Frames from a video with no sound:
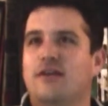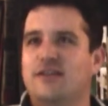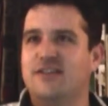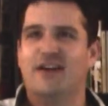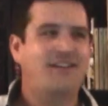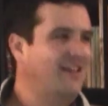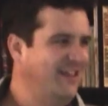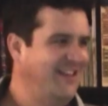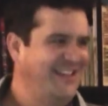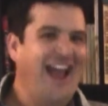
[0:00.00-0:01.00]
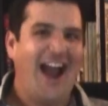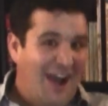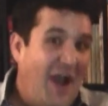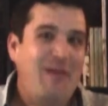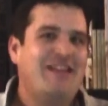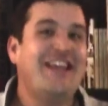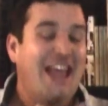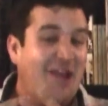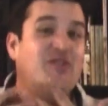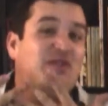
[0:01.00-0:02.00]
Did so, you really? Yeah, I mean,
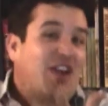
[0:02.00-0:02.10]
That's it was awesome.